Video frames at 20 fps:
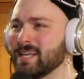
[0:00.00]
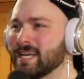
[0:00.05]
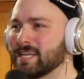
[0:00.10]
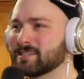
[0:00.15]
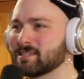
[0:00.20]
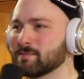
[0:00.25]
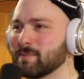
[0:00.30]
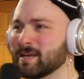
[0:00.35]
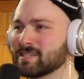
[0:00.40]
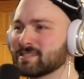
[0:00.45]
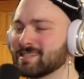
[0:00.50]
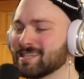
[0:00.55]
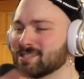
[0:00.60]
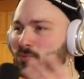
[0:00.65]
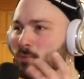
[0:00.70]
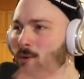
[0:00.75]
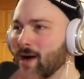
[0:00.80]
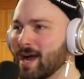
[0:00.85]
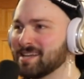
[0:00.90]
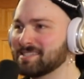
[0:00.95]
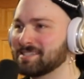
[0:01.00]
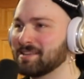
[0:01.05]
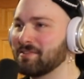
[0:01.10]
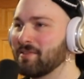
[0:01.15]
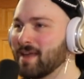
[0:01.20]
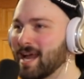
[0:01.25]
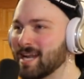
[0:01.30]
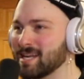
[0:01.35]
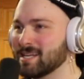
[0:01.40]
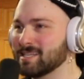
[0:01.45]
It doesn't make sense. Why is it
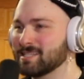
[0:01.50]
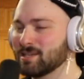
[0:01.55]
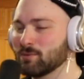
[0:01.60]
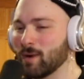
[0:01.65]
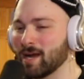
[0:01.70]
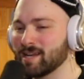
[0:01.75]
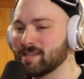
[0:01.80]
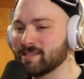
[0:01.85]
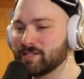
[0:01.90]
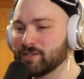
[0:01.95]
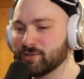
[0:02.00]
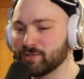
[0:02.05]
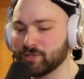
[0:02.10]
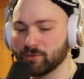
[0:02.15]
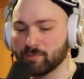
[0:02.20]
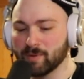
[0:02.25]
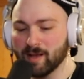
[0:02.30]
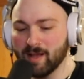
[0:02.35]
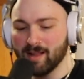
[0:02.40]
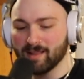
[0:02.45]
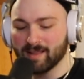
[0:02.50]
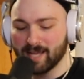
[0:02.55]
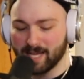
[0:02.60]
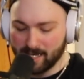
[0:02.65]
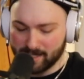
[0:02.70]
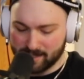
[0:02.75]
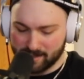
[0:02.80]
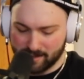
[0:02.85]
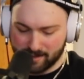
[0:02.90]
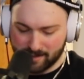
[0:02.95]
that easy? Why does YouTube, like,
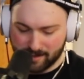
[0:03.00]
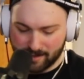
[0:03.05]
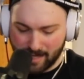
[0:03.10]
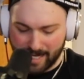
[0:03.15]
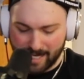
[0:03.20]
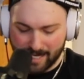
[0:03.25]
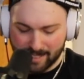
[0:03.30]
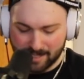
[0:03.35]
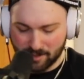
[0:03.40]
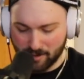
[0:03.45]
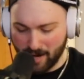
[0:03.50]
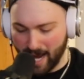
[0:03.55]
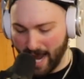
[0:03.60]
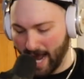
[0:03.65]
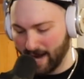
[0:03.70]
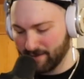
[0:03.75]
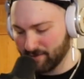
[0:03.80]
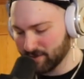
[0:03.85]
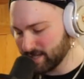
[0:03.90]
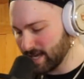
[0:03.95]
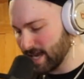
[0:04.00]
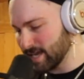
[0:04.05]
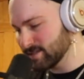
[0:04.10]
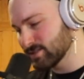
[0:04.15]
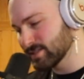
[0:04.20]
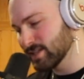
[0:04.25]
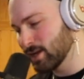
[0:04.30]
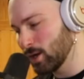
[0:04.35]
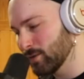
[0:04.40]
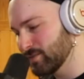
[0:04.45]
because I guess their
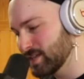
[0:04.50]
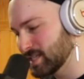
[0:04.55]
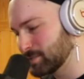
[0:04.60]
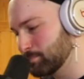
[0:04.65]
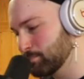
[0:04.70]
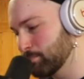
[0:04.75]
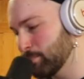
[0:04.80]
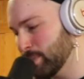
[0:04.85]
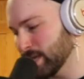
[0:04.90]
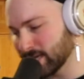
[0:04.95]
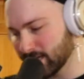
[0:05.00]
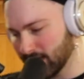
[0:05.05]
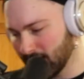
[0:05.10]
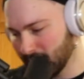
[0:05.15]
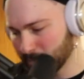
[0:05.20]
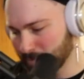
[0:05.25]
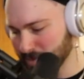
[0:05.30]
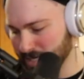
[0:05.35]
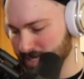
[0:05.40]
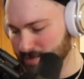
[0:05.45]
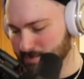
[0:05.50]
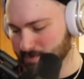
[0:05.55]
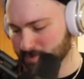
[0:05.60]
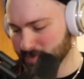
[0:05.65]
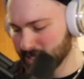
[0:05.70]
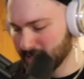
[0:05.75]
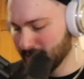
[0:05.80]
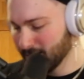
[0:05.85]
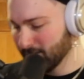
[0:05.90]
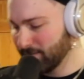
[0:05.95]
advertisers and all these big companies
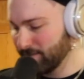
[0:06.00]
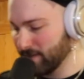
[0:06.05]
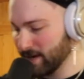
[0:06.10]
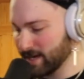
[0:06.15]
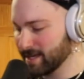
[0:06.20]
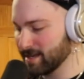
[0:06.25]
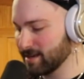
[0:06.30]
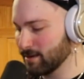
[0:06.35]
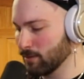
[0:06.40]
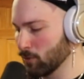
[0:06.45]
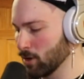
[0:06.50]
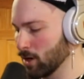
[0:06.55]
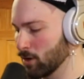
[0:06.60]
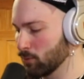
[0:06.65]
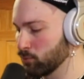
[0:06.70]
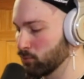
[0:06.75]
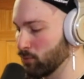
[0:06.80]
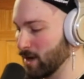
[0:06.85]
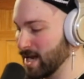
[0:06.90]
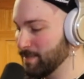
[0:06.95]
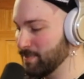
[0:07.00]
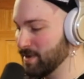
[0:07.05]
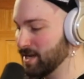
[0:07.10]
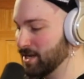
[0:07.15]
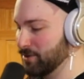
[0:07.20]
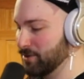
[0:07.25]
fucking are raping